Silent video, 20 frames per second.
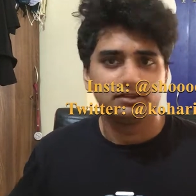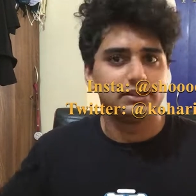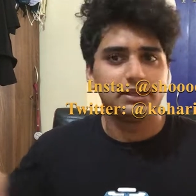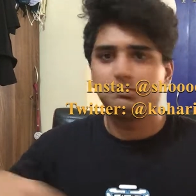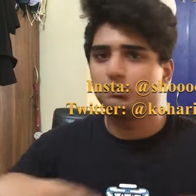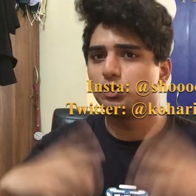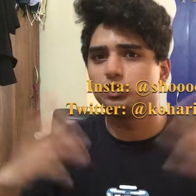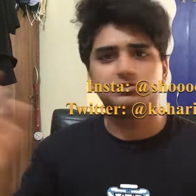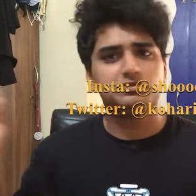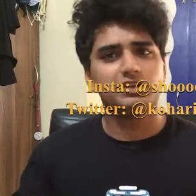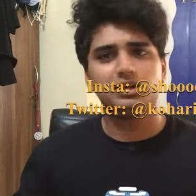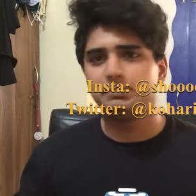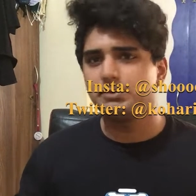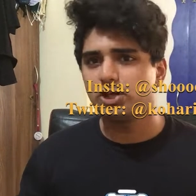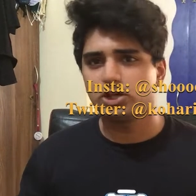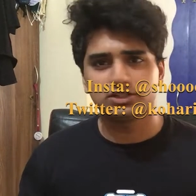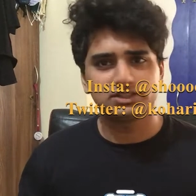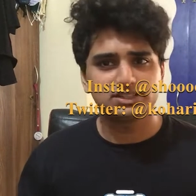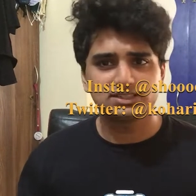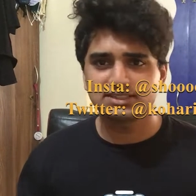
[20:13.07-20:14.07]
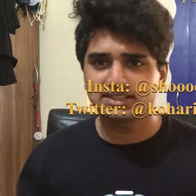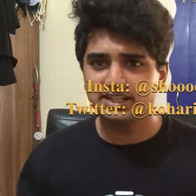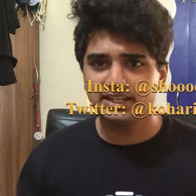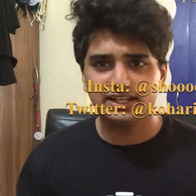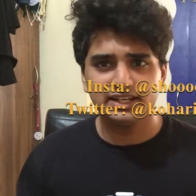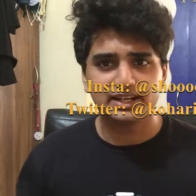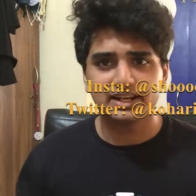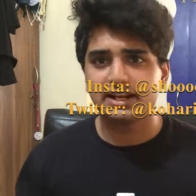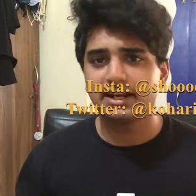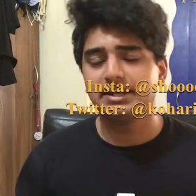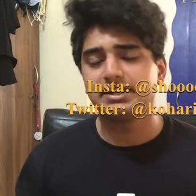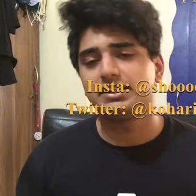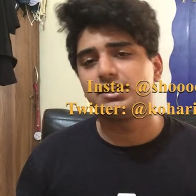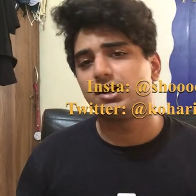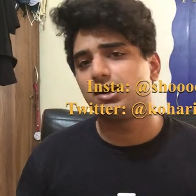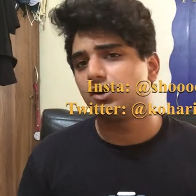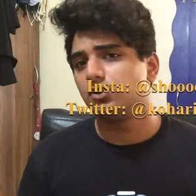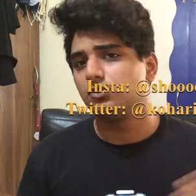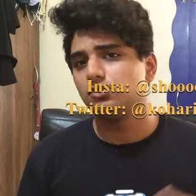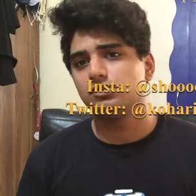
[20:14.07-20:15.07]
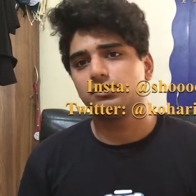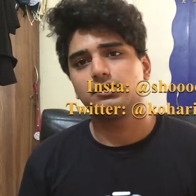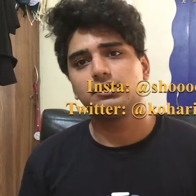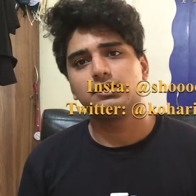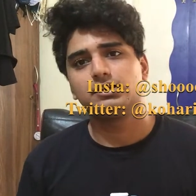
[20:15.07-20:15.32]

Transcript: they both will be on the screen right now.